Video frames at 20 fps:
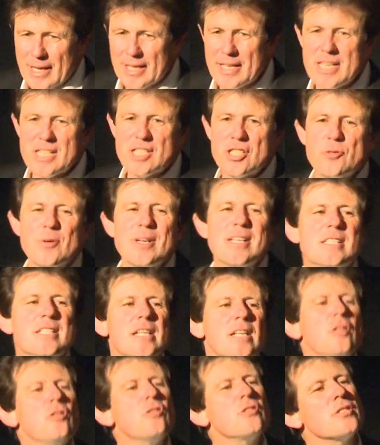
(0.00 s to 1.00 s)
And history
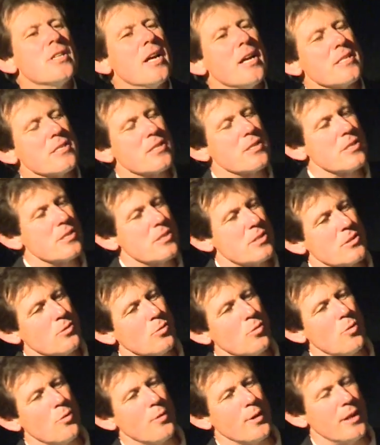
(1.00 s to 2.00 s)
tells us the
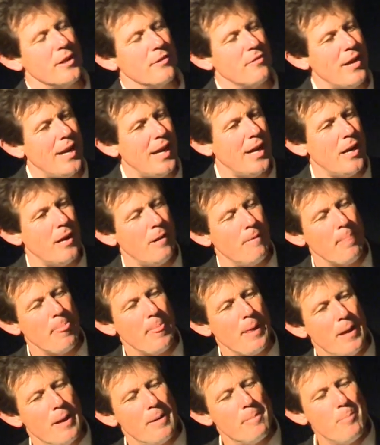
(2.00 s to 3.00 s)
story of how
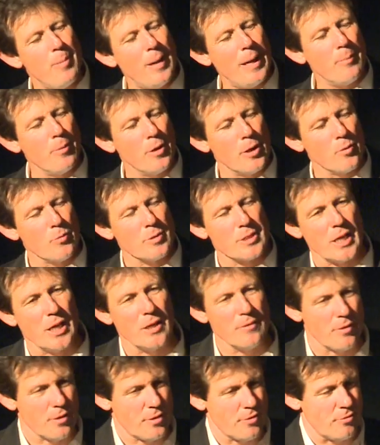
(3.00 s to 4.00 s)
Babylon was
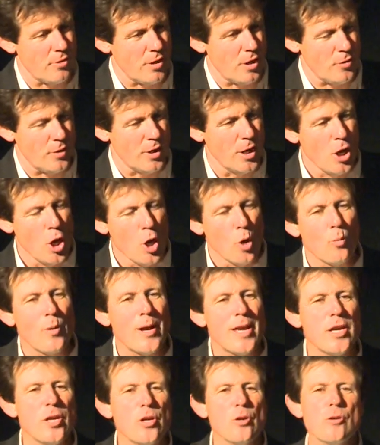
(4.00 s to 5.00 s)
overthrown.
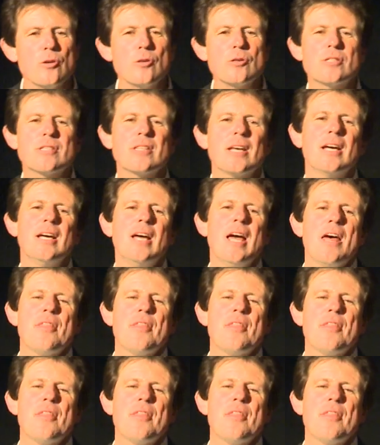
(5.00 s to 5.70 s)
We use the